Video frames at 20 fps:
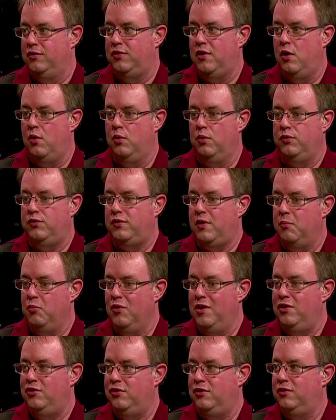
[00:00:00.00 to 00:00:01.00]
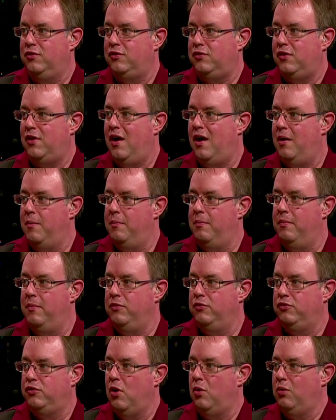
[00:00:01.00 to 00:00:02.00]
So some regions
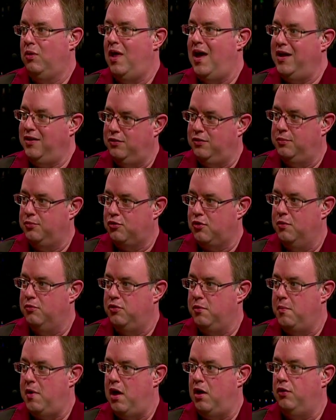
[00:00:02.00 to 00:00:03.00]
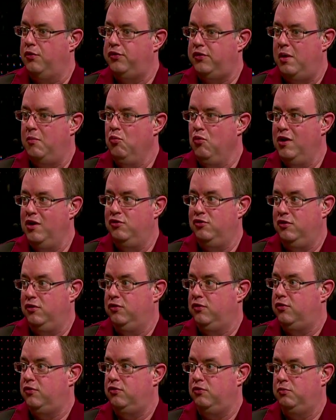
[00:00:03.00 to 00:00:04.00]
don't like subscription models. Some
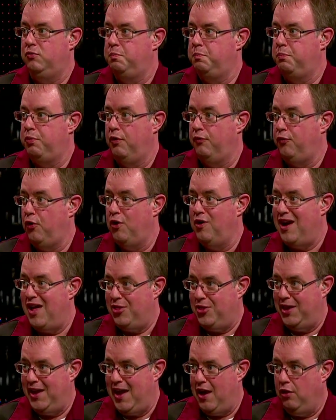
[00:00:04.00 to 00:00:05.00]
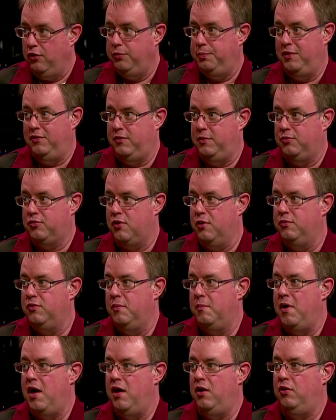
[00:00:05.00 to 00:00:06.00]
regions prefer nothing else but
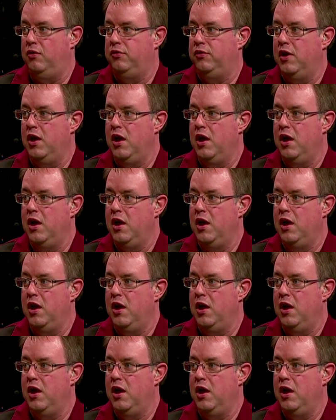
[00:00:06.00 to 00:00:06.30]
subscription models.